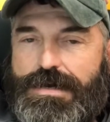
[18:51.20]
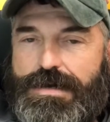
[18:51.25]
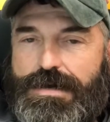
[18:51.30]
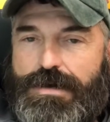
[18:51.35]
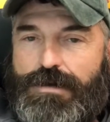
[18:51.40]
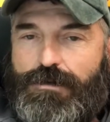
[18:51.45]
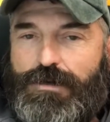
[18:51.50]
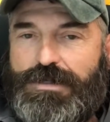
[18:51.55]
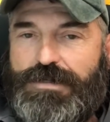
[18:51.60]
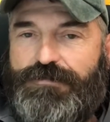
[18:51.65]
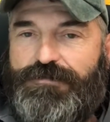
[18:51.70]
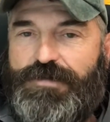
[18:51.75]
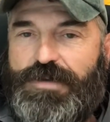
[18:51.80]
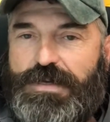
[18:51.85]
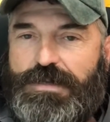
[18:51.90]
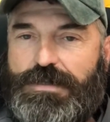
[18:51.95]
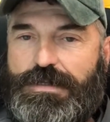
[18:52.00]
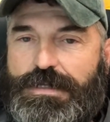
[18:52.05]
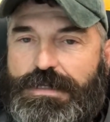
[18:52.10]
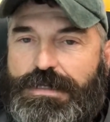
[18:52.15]
wasn't
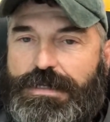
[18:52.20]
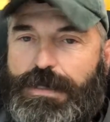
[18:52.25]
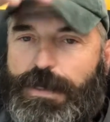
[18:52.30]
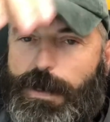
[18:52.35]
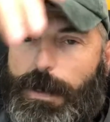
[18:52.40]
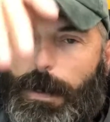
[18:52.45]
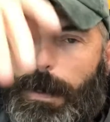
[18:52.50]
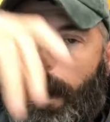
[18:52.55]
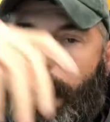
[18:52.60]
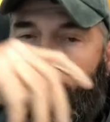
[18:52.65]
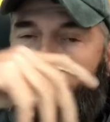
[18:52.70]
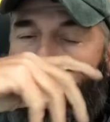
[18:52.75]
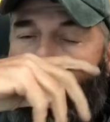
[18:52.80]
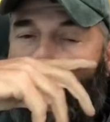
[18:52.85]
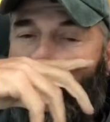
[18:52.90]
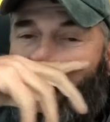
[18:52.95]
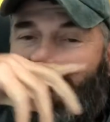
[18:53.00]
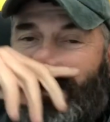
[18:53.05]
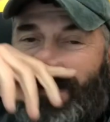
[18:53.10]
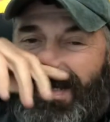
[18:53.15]
feeling it.
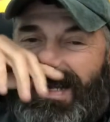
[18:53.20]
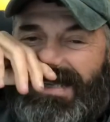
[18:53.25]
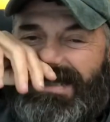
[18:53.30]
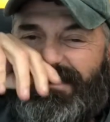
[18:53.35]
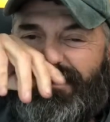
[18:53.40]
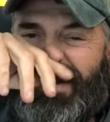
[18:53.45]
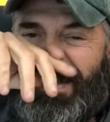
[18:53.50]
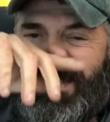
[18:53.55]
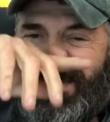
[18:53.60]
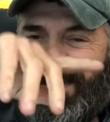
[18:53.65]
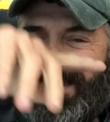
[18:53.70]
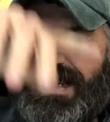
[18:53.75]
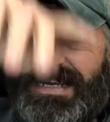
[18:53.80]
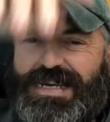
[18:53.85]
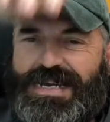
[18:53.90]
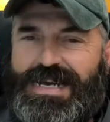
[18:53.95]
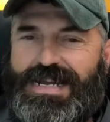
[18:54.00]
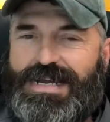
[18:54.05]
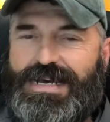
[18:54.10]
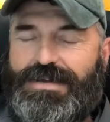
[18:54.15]
Not to mention I
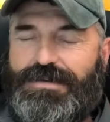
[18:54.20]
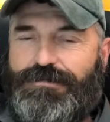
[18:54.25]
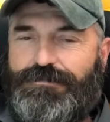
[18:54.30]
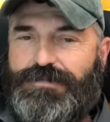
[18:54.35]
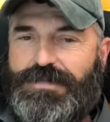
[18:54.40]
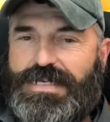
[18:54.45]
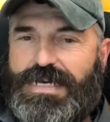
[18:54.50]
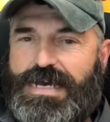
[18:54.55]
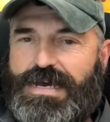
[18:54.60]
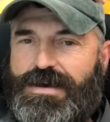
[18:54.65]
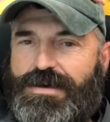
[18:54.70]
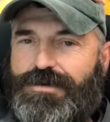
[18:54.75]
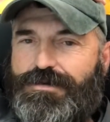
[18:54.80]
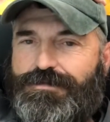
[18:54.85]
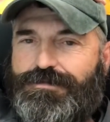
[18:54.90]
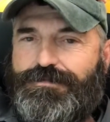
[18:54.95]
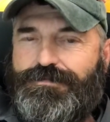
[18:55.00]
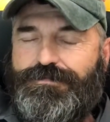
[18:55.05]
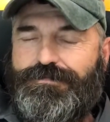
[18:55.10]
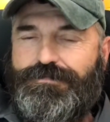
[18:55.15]
got out of
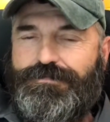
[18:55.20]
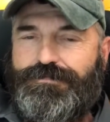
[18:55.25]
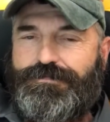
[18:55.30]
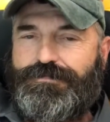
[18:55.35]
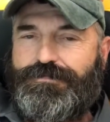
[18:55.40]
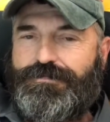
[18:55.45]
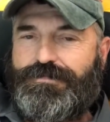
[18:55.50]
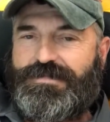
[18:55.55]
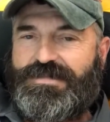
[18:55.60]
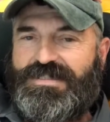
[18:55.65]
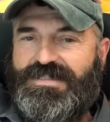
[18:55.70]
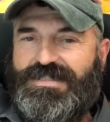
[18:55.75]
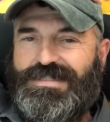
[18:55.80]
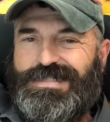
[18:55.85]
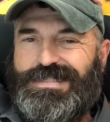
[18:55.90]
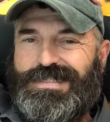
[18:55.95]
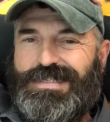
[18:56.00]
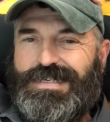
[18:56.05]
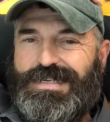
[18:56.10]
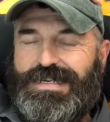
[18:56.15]
town.
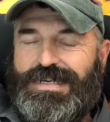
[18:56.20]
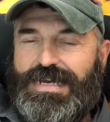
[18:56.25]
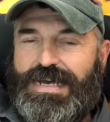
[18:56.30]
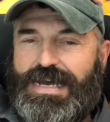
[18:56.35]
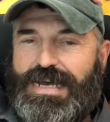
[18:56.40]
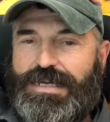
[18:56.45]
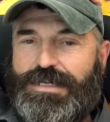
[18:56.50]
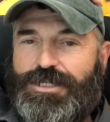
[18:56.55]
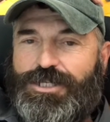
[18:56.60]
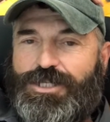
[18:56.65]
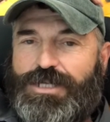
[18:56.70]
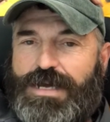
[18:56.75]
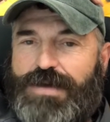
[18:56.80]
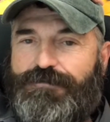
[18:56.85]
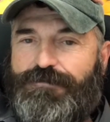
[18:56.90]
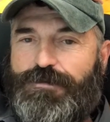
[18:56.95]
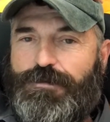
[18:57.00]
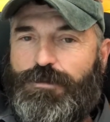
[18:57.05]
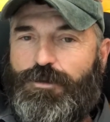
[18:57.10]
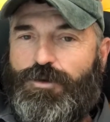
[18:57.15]
I had to
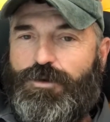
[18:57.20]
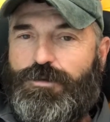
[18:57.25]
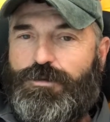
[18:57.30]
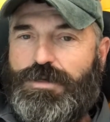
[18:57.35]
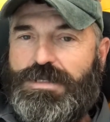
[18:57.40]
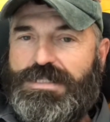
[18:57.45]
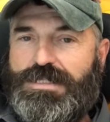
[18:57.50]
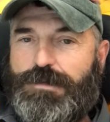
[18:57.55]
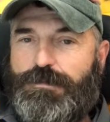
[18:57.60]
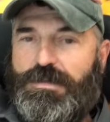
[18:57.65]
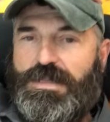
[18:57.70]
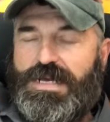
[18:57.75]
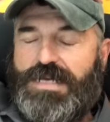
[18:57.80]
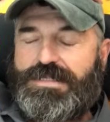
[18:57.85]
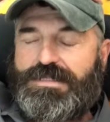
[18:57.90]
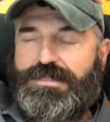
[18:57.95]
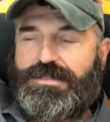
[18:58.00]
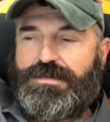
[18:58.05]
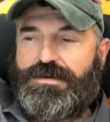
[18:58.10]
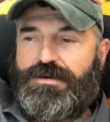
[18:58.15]
shop for more
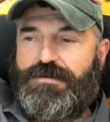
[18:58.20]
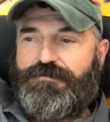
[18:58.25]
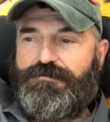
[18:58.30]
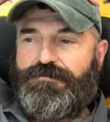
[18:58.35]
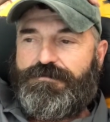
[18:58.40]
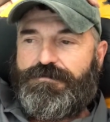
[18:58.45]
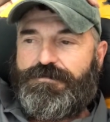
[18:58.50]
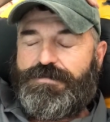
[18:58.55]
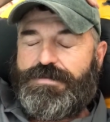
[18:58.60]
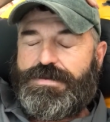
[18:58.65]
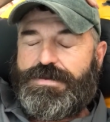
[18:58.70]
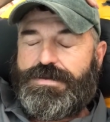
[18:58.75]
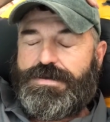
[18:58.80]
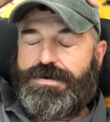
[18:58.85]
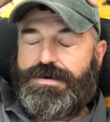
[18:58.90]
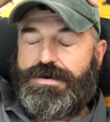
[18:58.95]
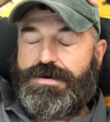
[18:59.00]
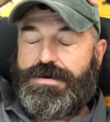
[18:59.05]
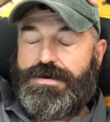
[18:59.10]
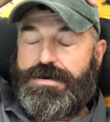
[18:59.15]
resupply stuff, and
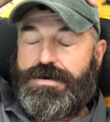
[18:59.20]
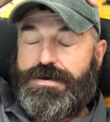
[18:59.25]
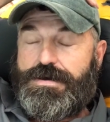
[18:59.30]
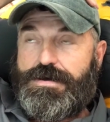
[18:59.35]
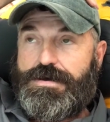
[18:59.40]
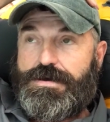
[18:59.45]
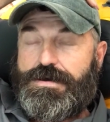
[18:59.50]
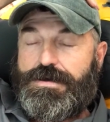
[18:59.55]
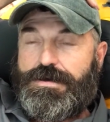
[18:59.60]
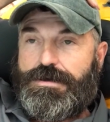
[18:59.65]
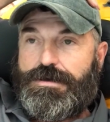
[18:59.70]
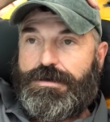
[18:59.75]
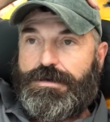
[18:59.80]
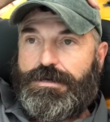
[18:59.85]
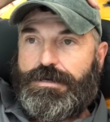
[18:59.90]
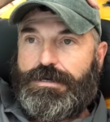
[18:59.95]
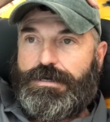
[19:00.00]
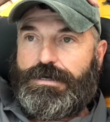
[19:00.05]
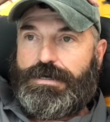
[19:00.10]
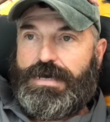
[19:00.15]

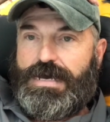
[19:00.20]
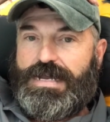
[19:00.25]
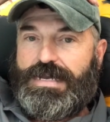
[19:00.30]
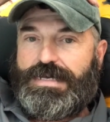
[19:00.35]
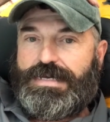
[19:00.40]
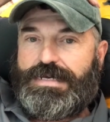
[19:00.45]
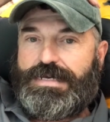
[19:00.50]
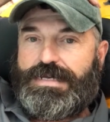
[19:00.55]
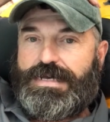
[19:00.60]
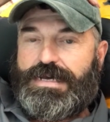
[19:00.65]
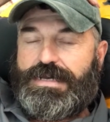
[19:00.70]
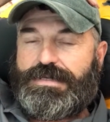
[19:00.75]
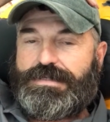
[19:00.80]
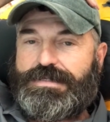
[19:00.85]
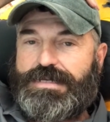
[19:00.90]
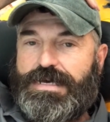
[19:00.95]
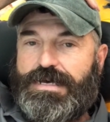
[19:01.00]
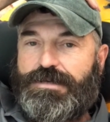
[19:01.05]
I didn't get out of town